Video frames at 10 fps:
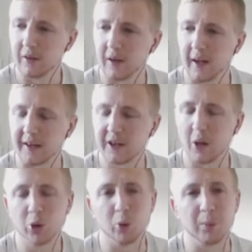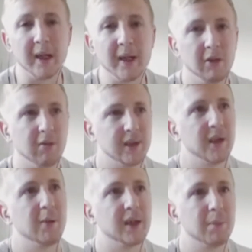like social media is
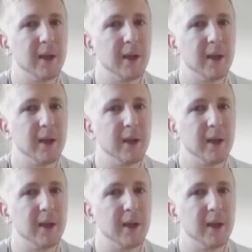doing to